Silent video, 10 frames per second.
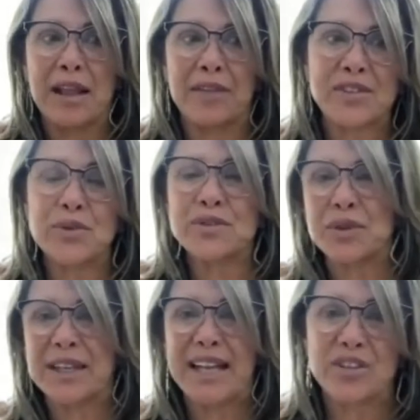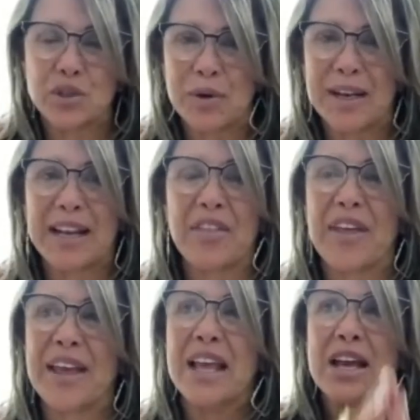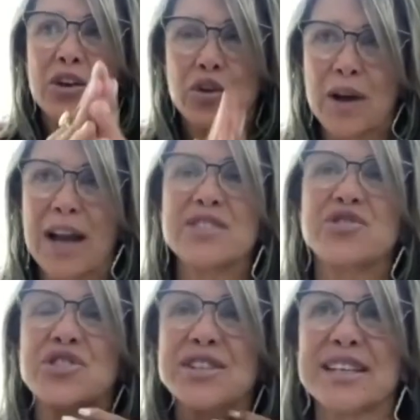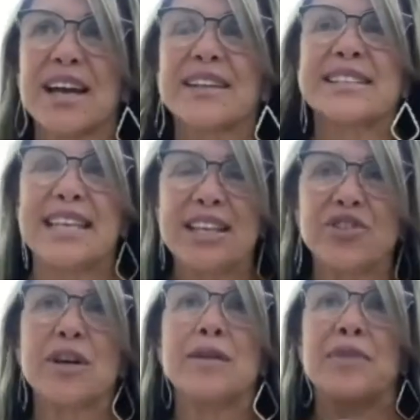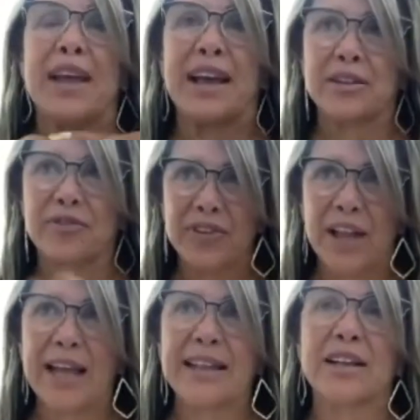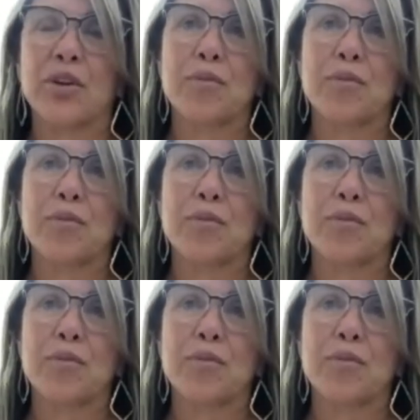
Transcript: and this one's really not doing anything you guys just got to teach them they got to fly like little